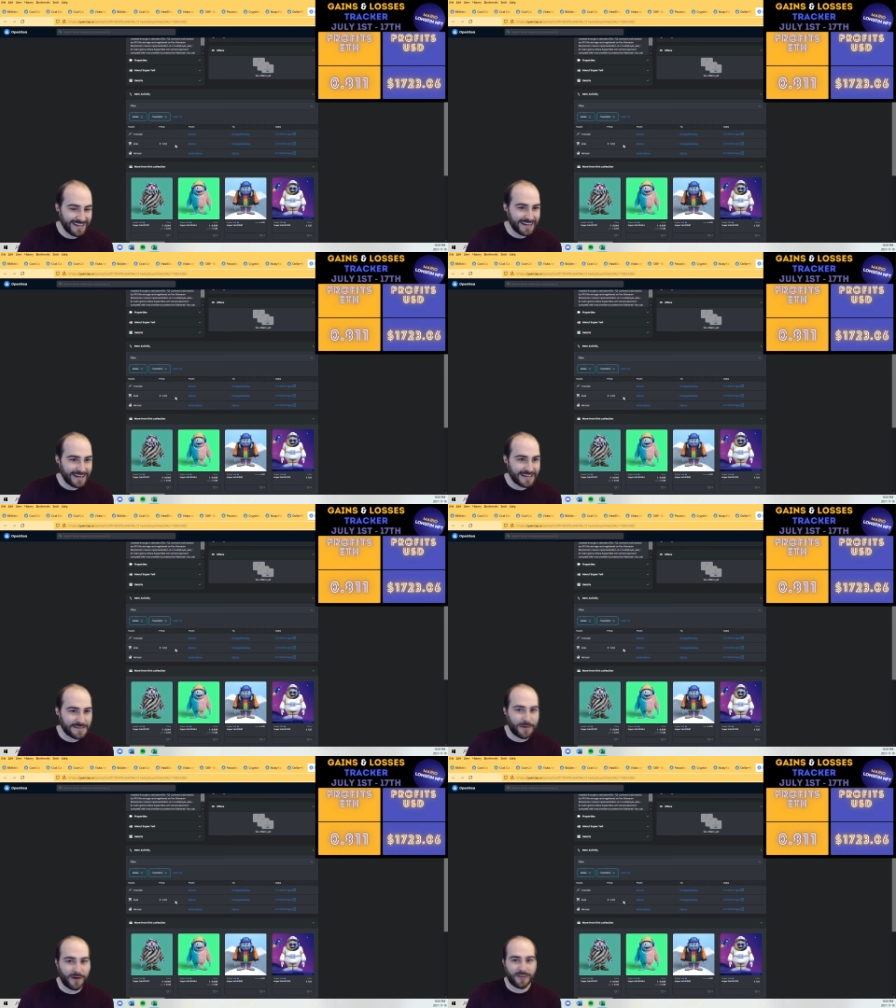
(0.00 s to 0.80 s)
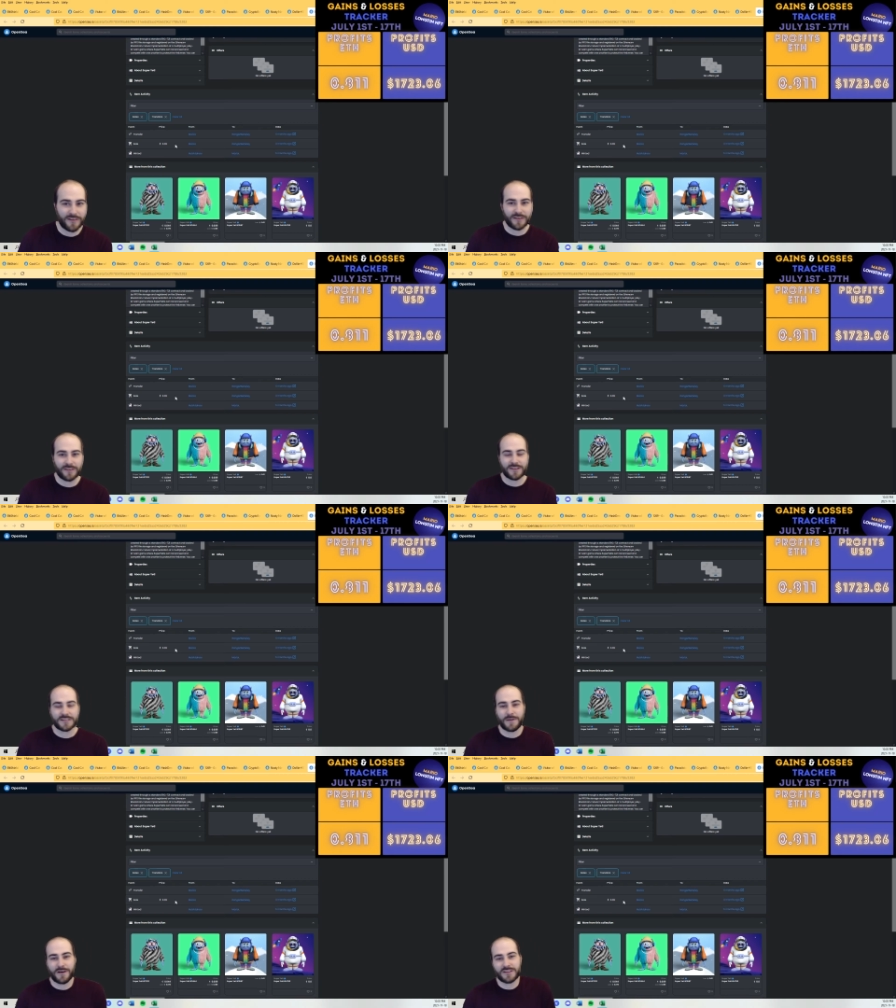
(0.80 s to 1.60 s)
it's part of
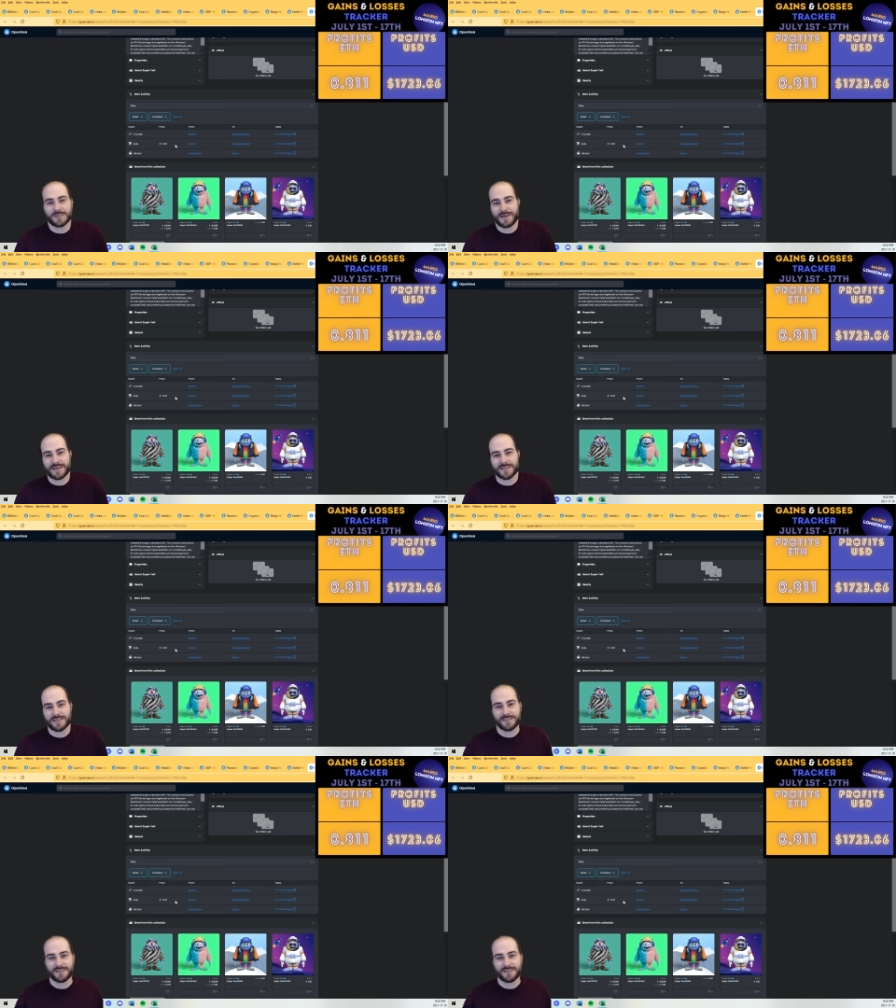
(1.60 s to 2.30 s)
the space.